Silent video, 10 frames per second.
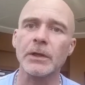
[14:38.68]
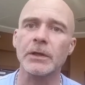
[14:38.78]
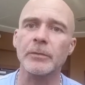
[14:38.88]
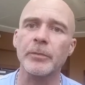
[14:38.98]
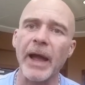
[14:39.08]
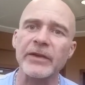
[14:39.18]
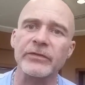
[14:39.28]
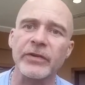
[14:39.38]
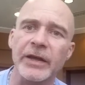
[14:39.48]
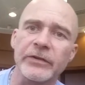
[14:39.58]
uh, past
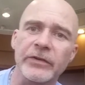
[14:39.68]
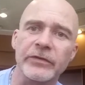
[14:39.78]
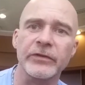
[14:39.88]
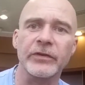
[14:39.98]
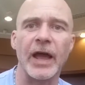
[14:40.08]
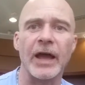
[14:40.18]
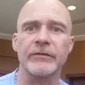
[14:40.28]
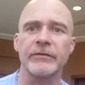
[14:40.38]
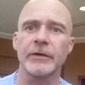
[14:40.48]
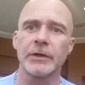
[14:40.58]
scientists have
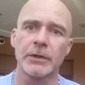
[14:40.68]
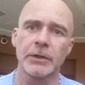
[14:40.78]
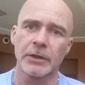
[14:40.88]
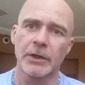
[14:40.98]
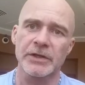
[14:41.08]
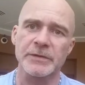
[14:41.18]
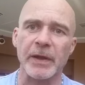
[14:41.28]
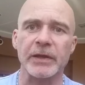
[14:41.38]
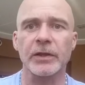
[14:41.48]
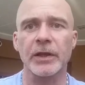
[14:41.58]

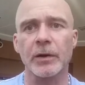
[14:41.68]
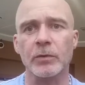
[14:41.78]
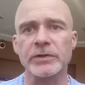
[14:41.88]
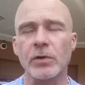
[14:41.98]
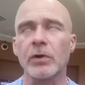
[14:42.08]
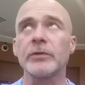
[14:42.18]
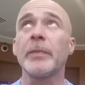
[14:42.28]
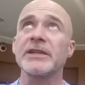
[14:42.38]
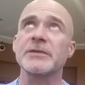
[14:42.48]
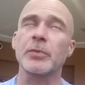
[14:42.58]
speculated what's called
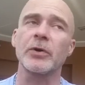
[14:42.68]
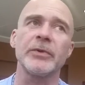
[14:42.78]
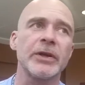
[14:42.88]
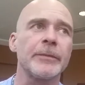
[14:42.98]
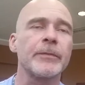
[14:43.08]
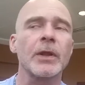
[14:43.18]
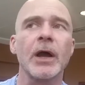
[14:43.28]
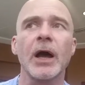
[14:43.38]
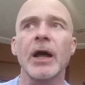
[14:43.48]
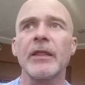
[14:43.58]
panspermia,
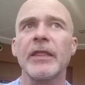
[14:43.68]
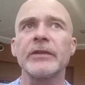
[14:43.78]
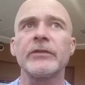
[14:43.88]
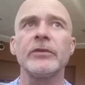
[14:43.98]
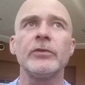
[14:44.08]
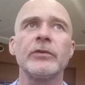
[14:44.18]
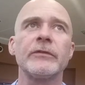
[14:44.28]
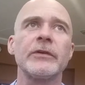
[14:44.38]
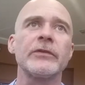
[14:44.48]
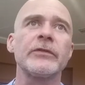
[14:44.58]
uh, that the
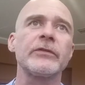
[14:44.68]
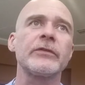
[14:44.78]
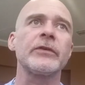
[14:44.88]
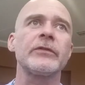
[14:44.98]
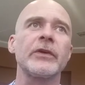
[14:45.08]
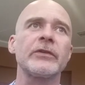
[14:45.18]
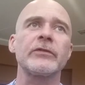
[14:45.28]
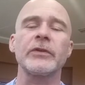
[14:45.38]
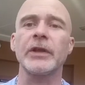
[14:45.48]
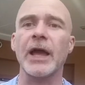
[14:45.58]
universe
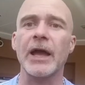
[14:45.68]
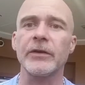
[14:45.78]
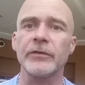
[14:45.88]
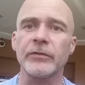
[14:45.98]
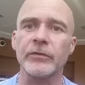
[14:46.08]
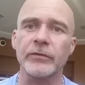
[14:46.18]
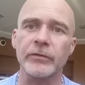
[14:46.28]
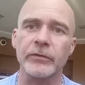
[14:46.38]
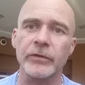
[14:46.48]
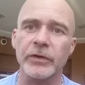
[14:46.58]
essentially
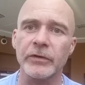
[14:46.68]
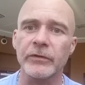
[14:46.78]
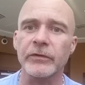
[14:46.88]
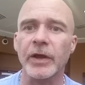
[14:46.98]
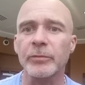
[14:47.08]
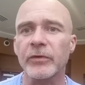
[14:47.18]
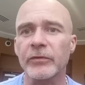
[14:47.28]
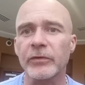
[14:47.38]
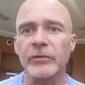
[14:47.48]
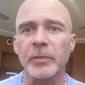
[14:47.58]
has these type of
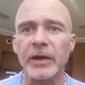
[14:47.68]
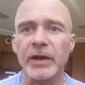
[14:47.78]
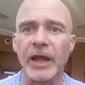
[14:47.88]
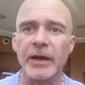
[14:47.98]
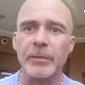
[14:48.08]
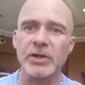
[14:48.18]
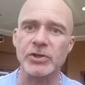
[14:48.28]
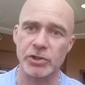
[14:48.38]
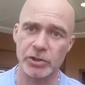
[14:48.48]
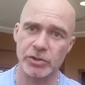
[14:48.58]
suspended
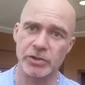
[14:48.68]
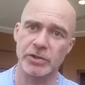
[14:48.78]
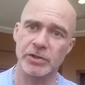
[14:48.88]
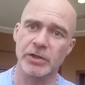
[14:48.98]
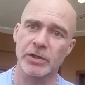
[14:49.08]
animation